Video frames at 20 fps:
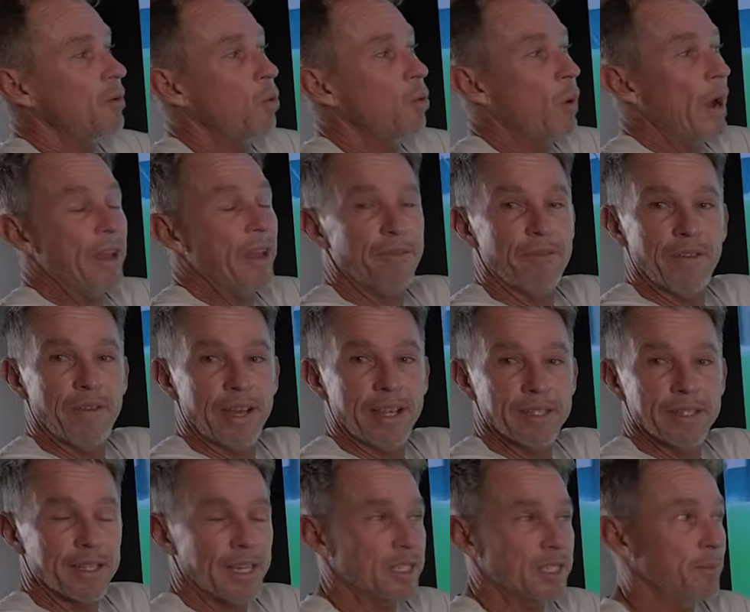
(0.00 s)
wave
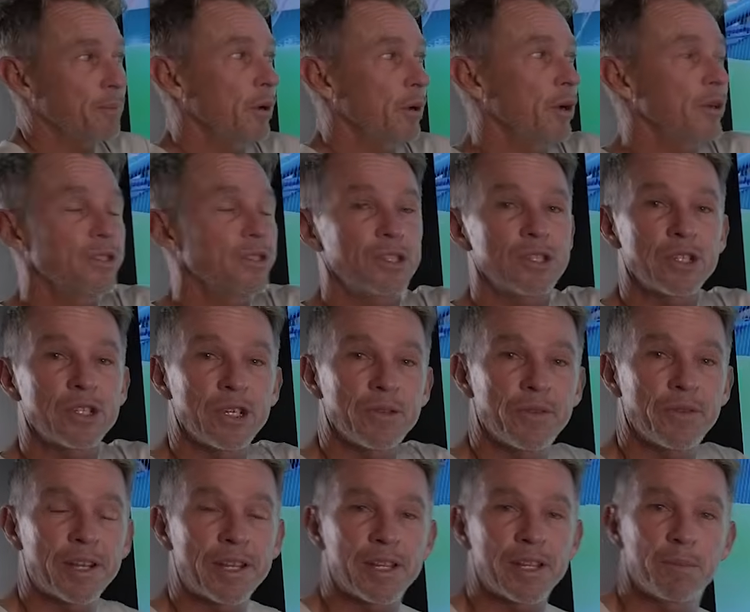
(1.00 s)
face as opposed to
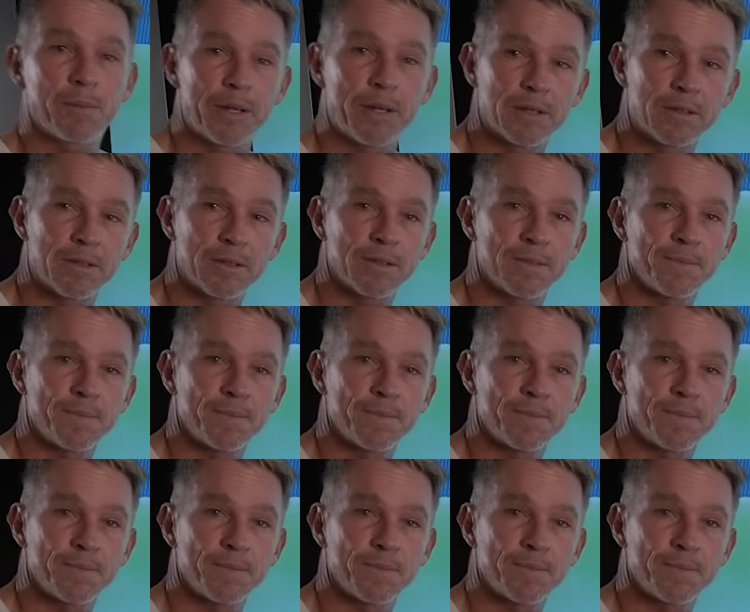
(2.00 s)
surfing in the middle.